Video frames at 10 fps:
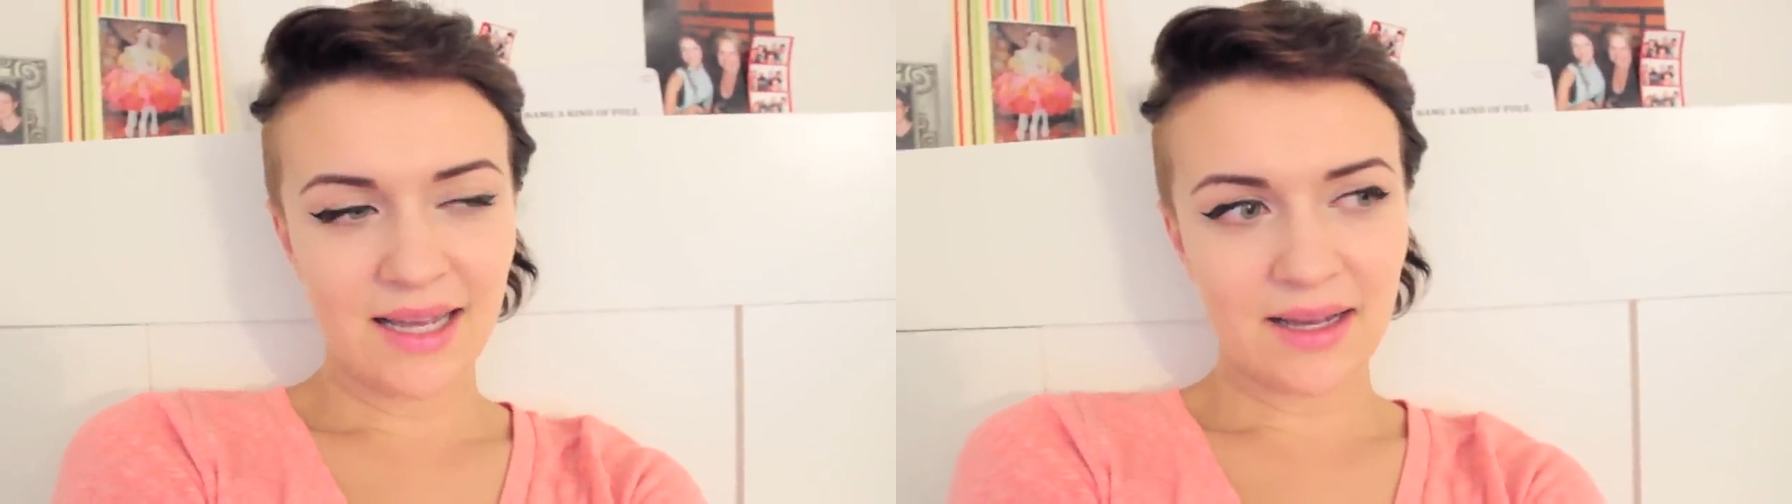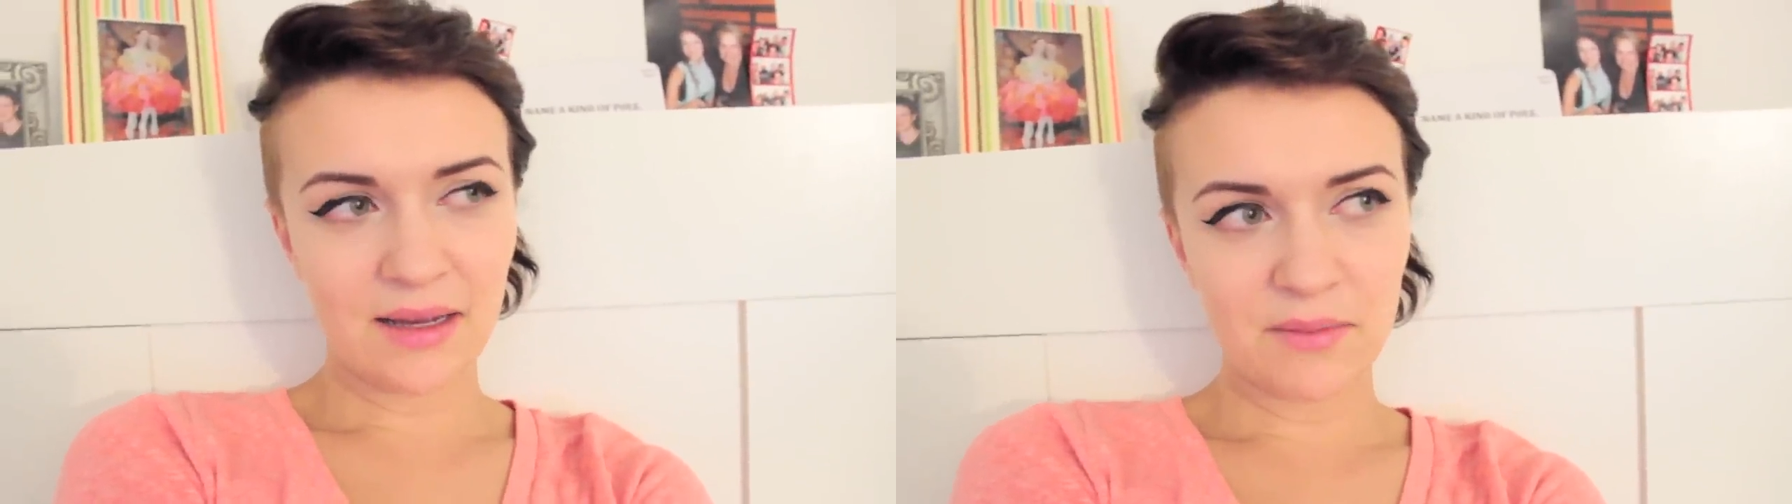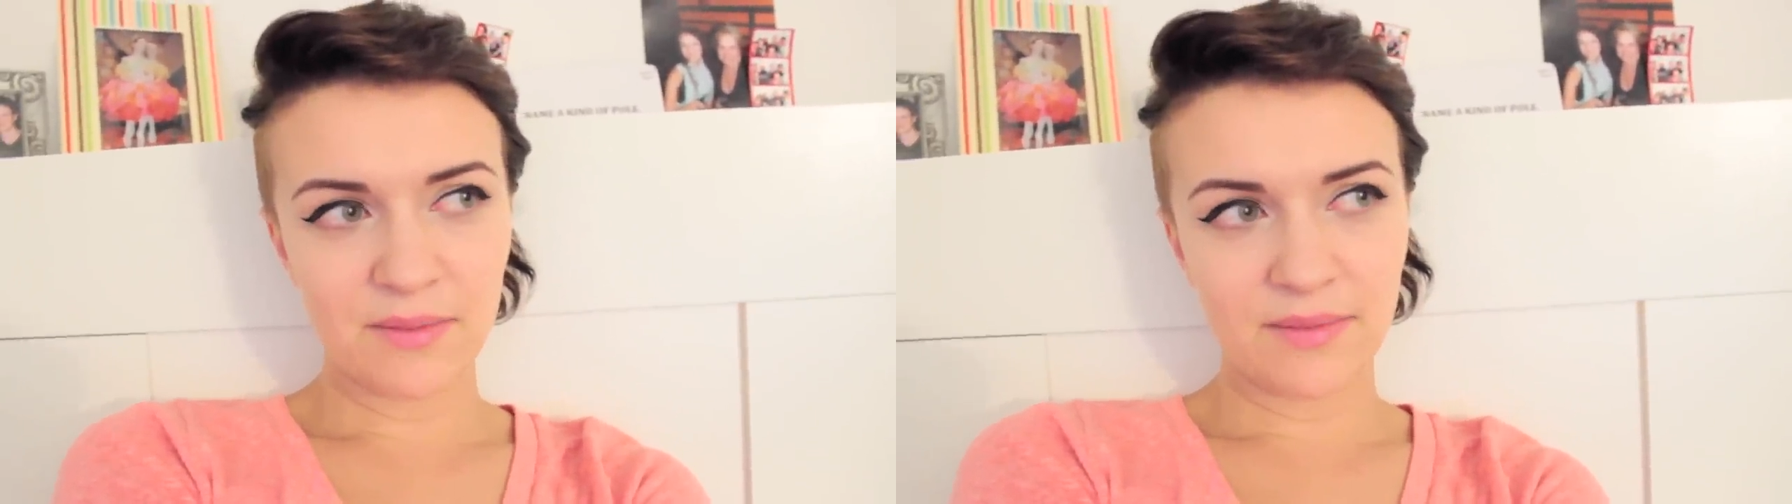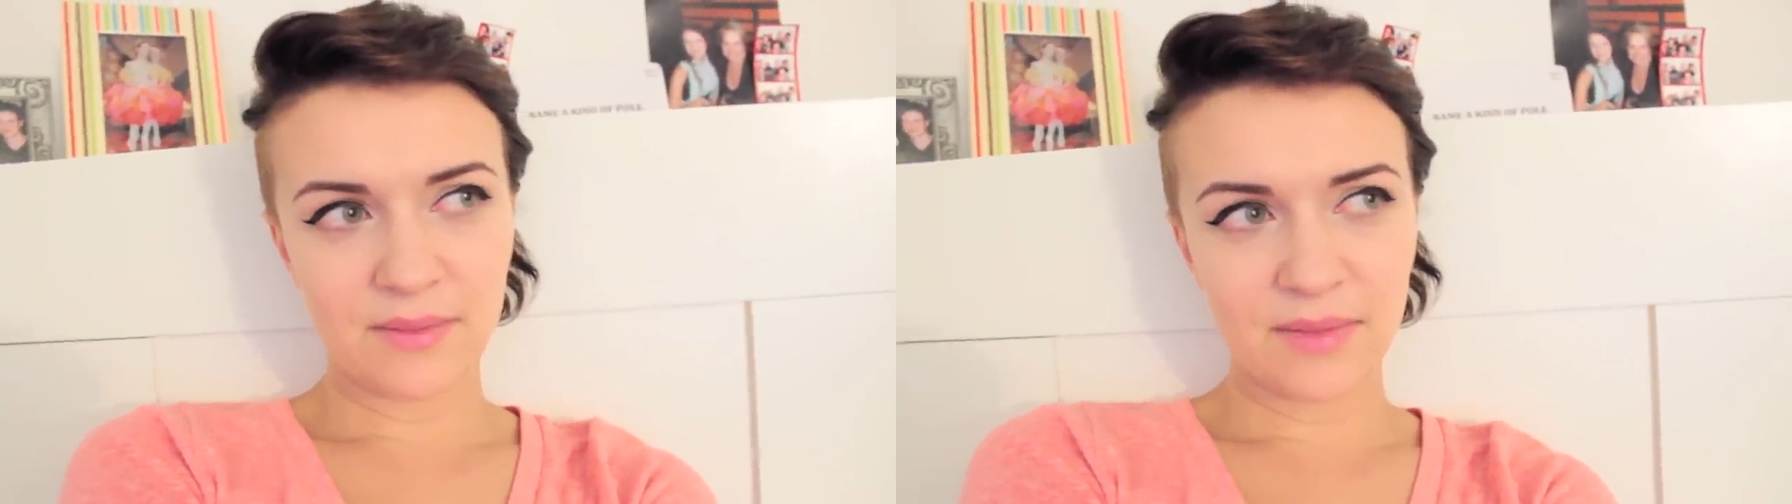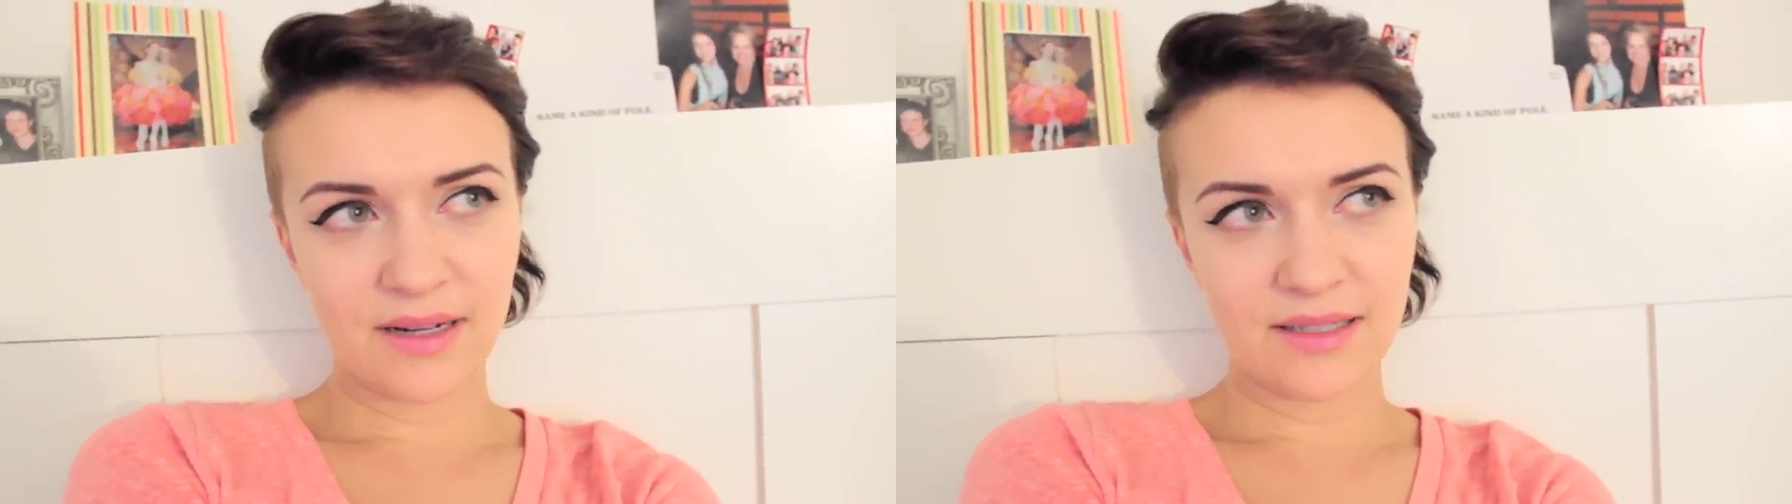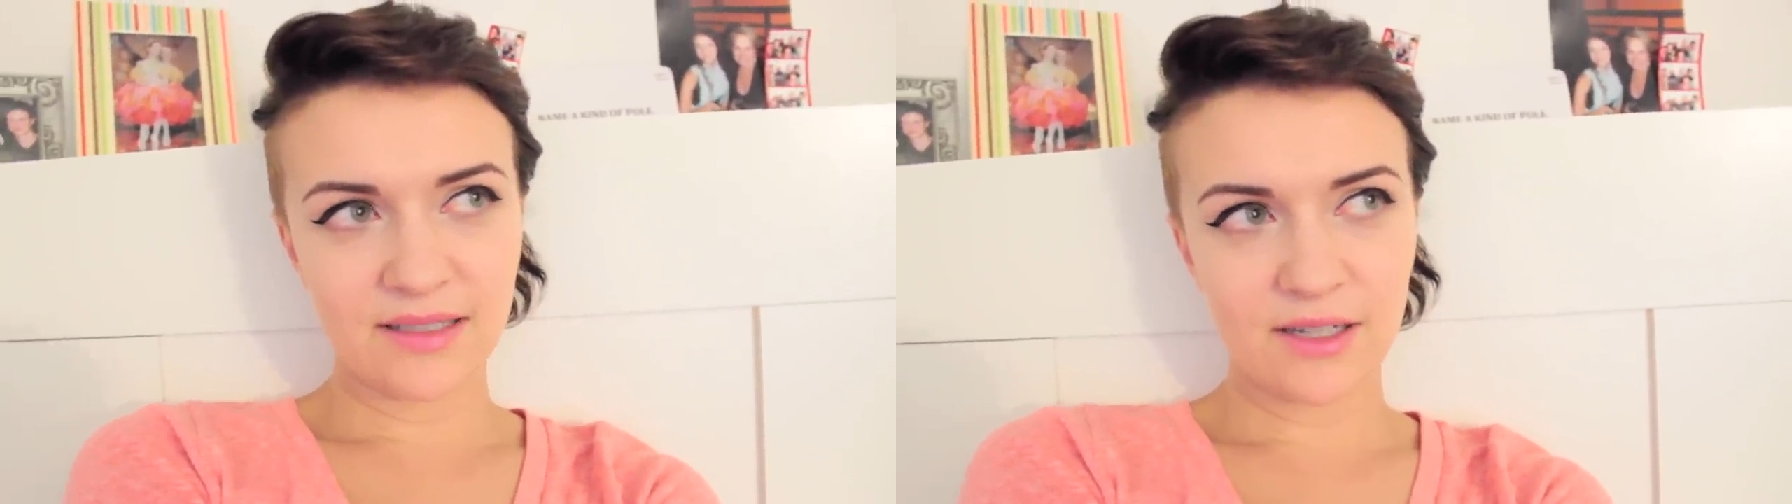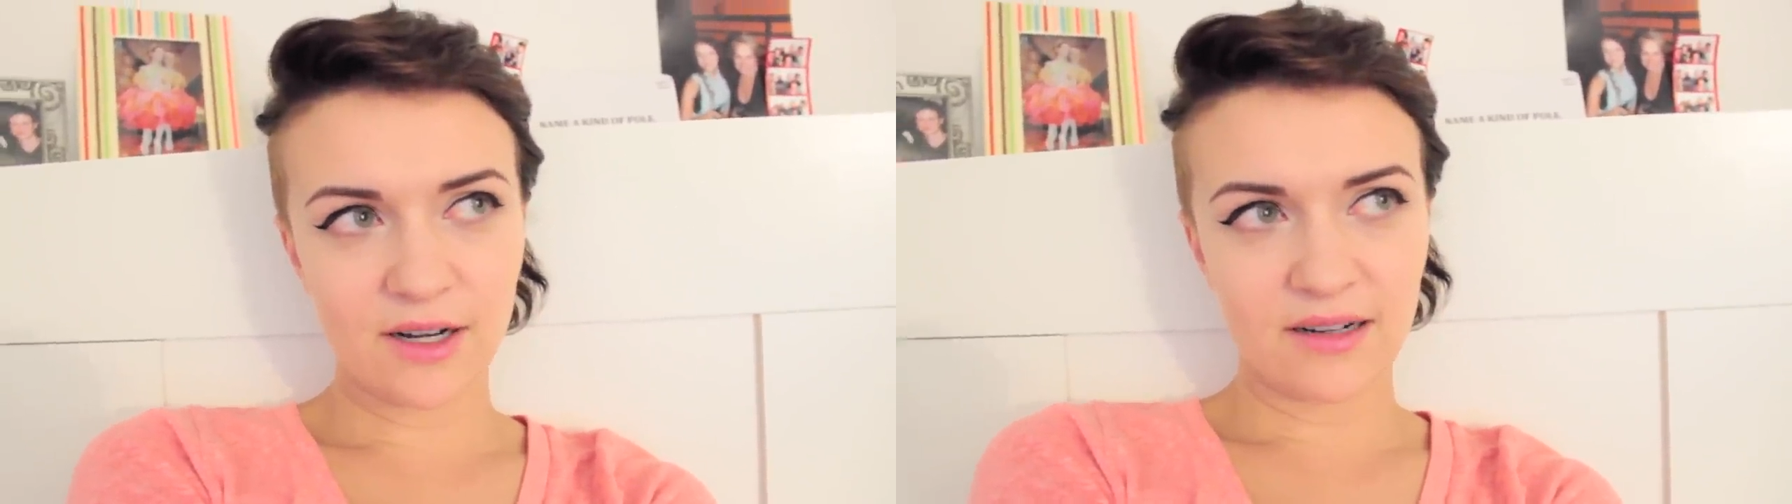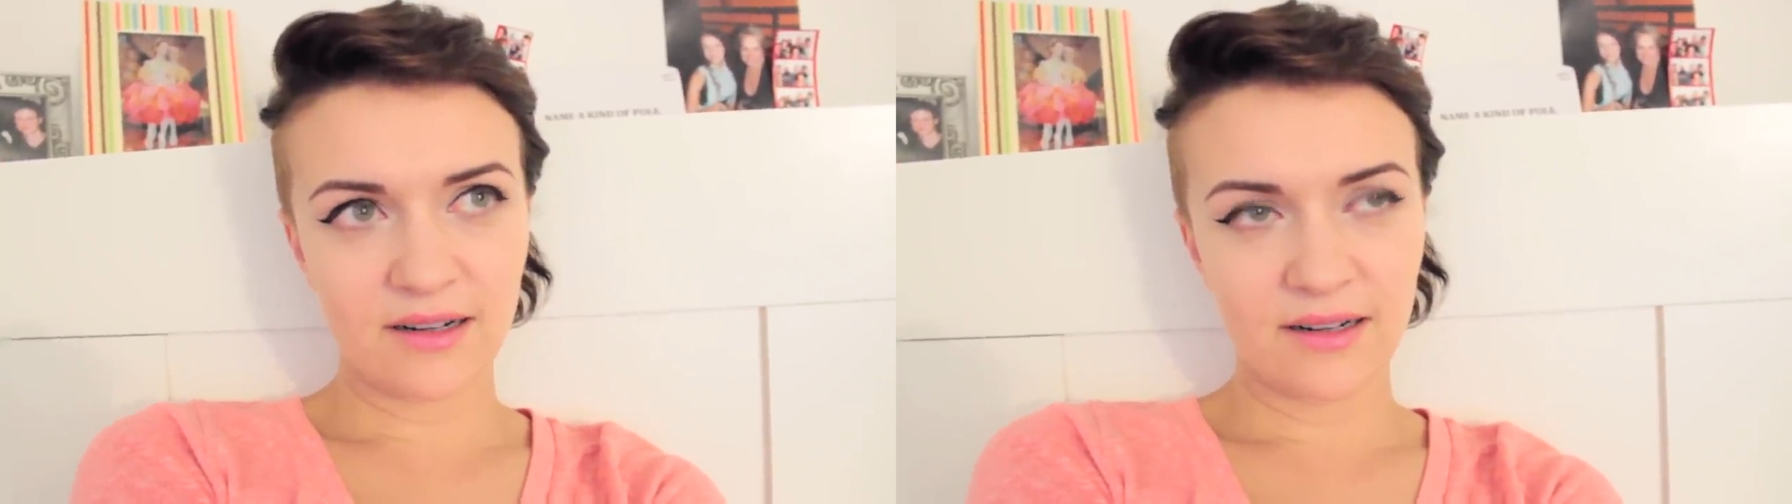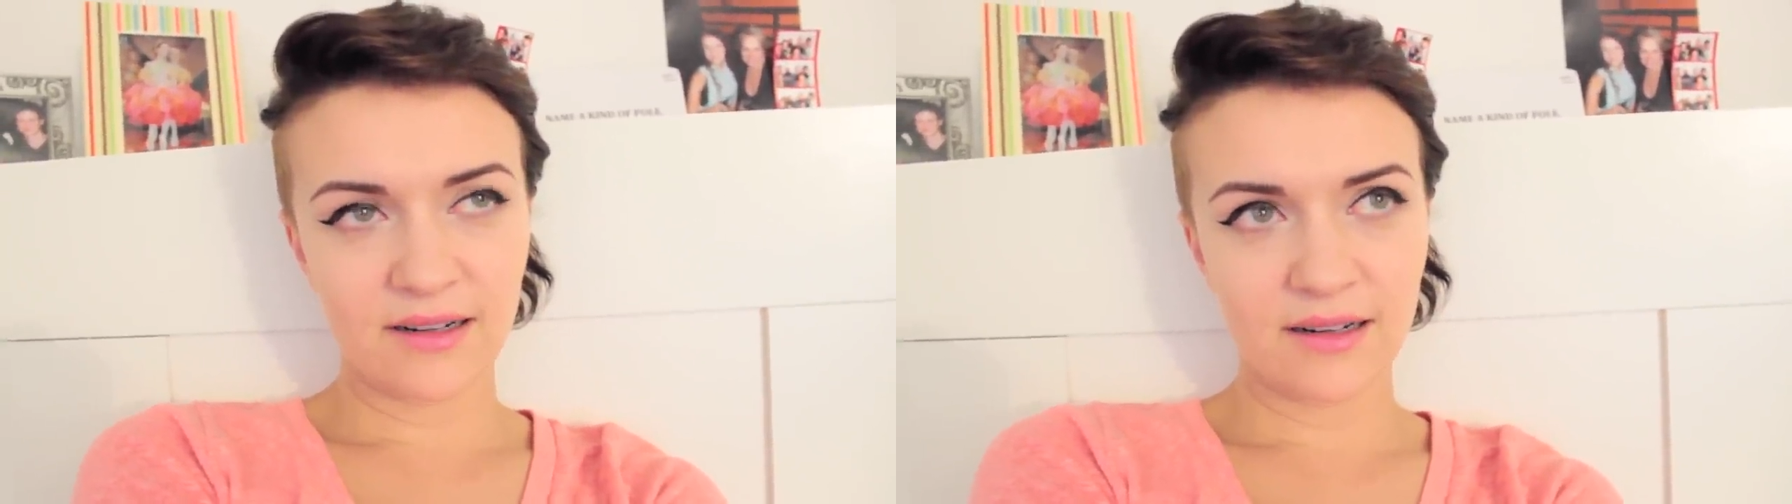Um, I'm gonna start